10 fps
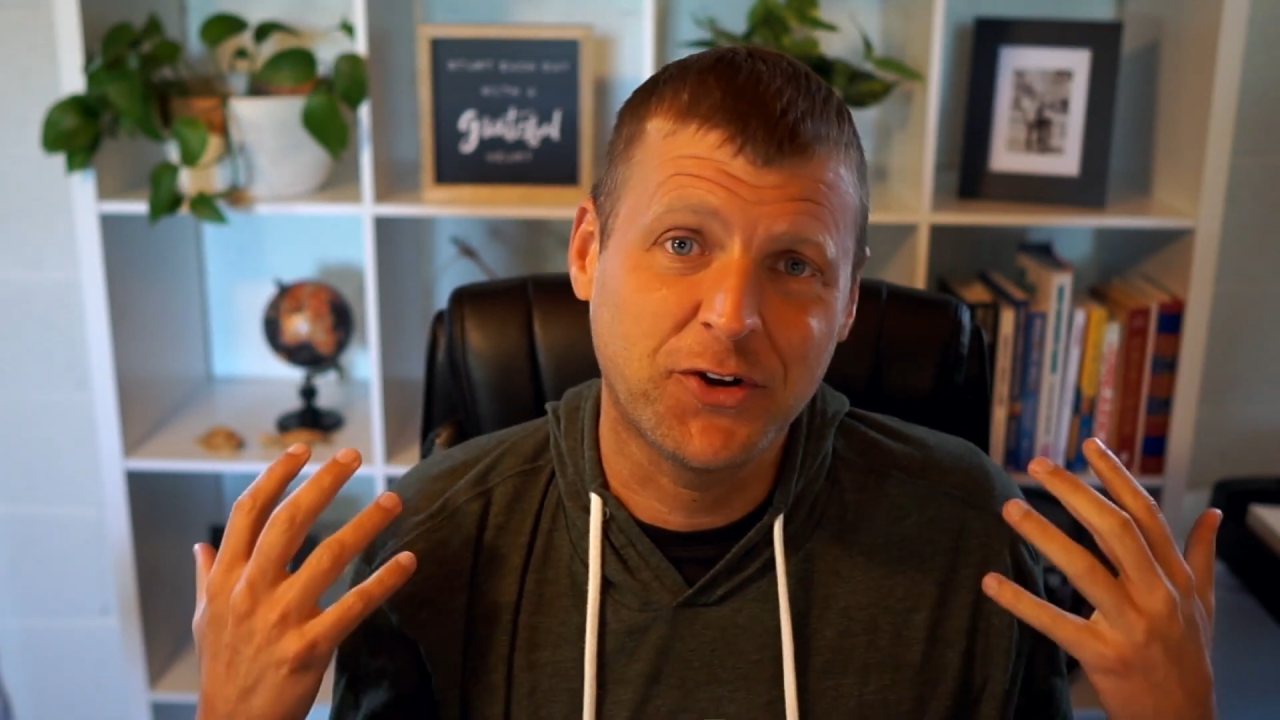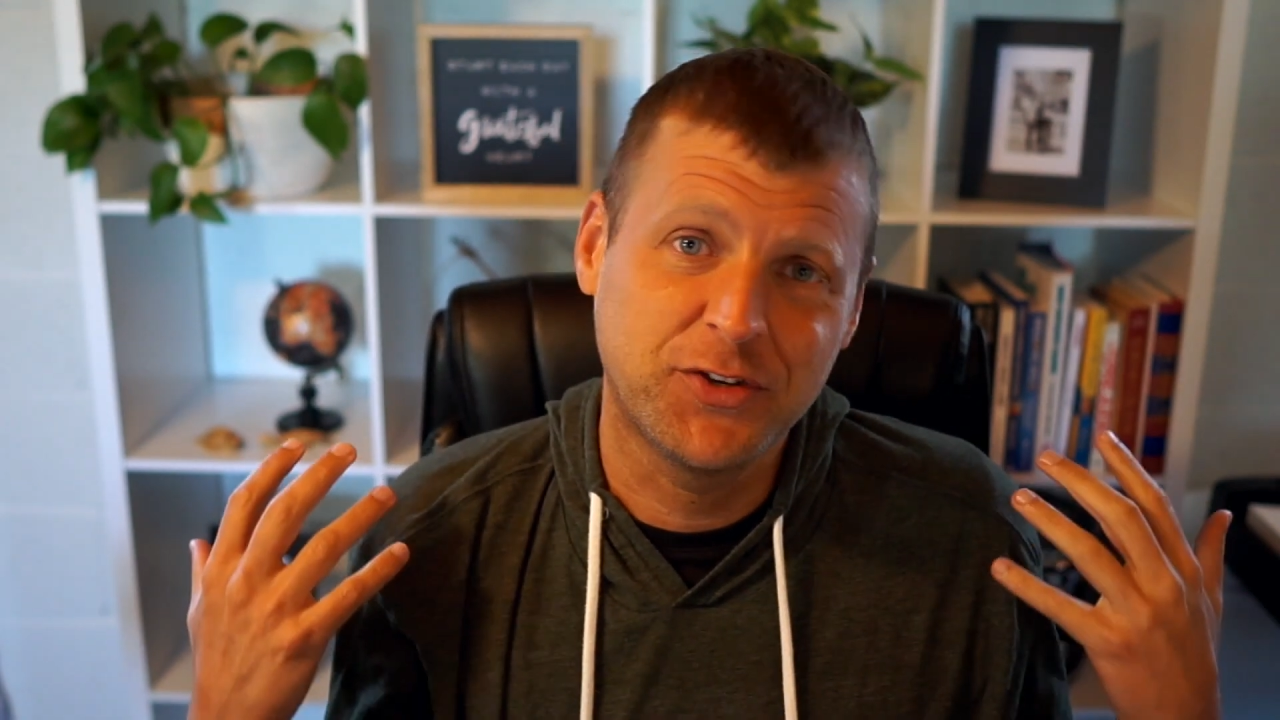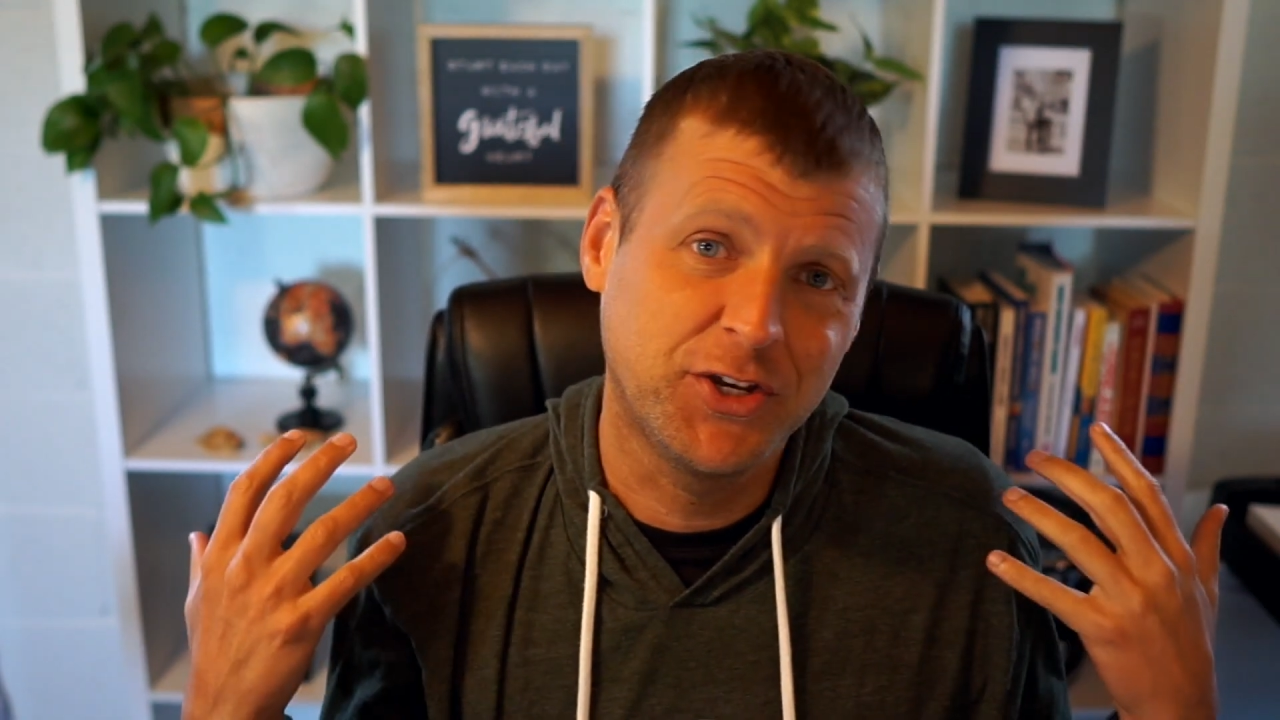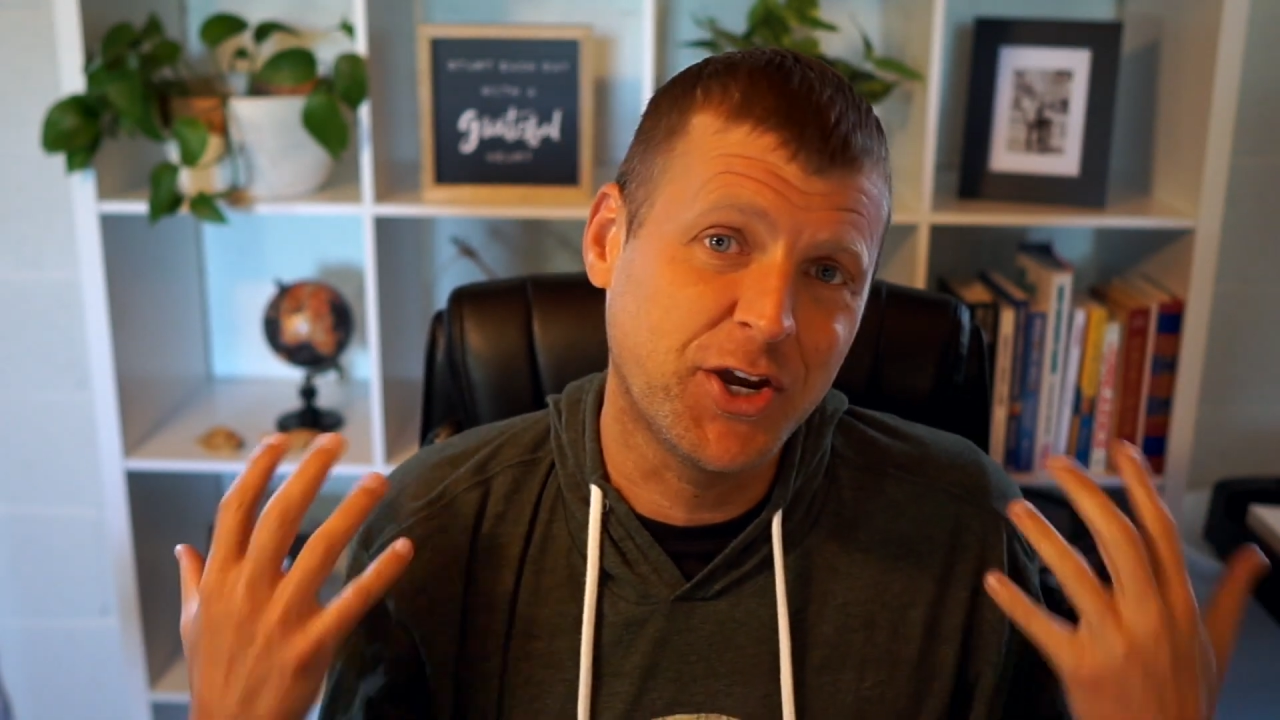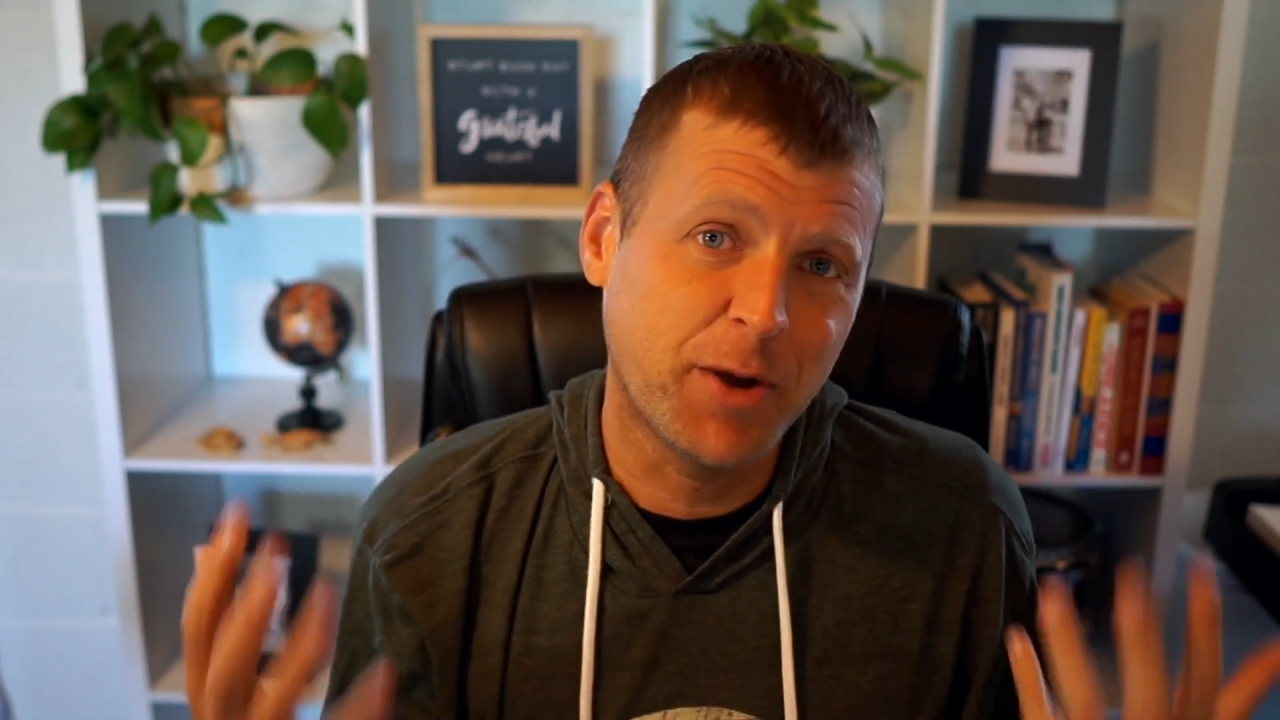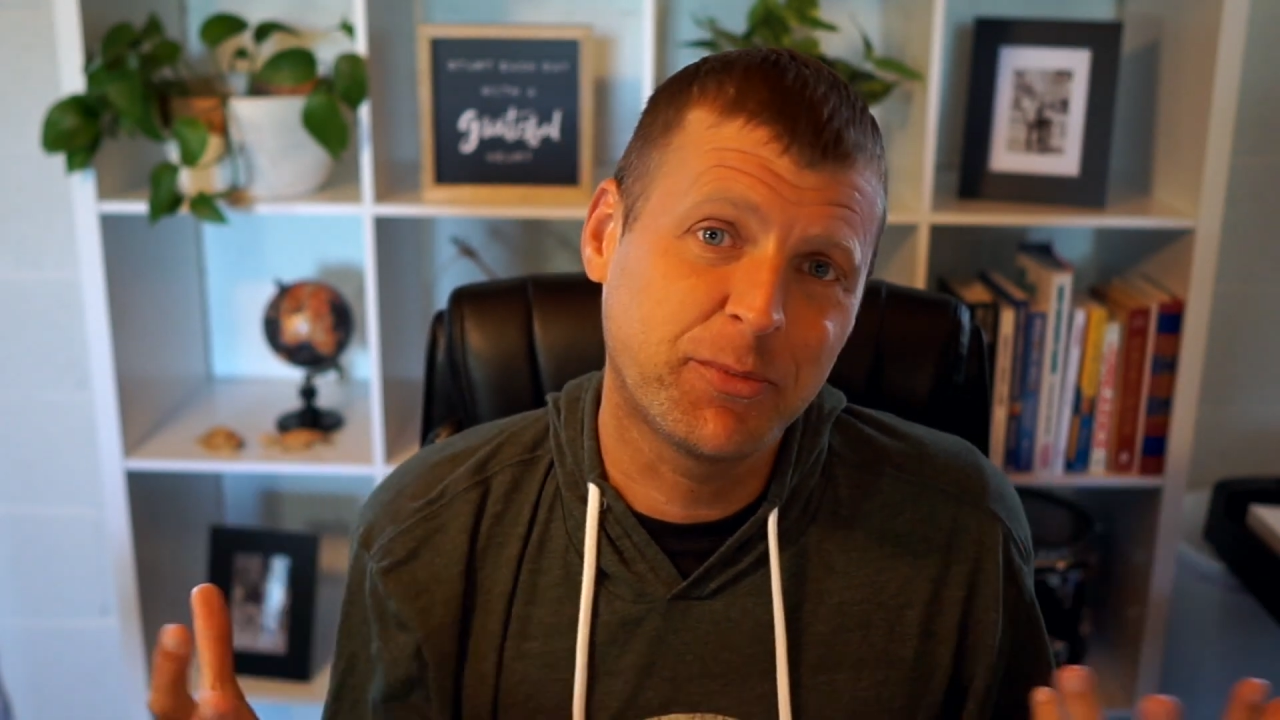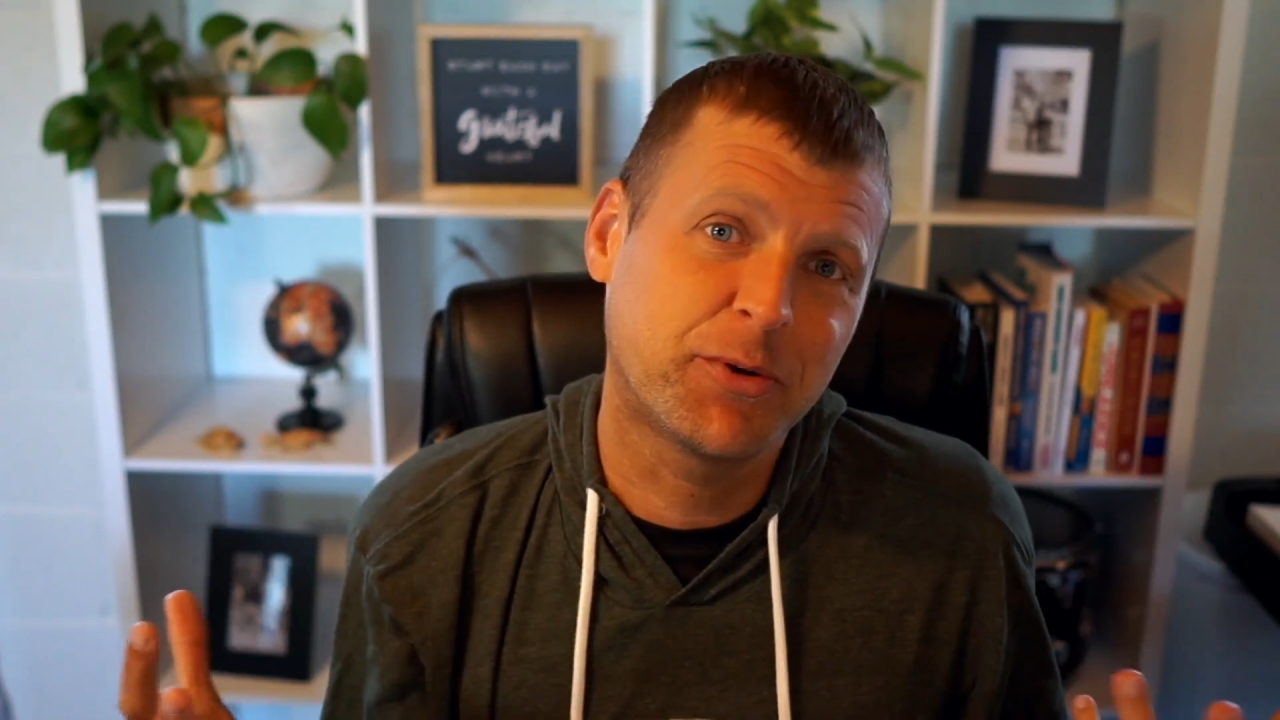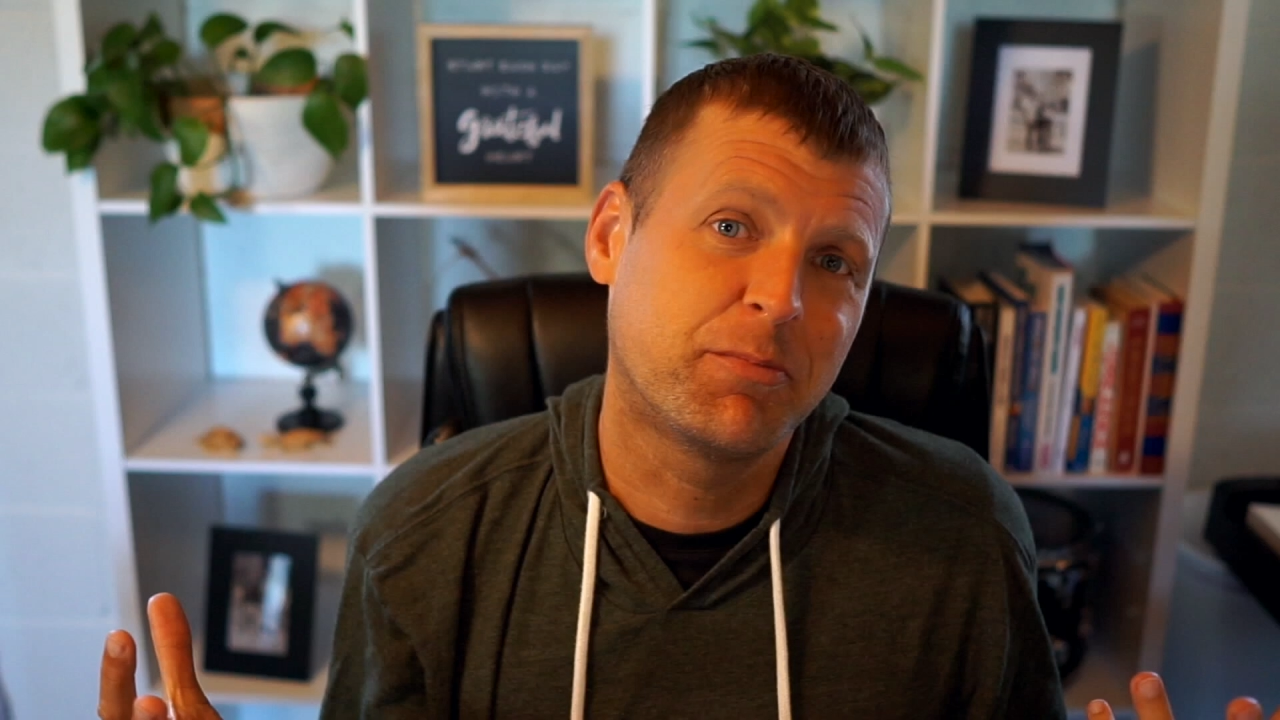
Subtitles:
to numb your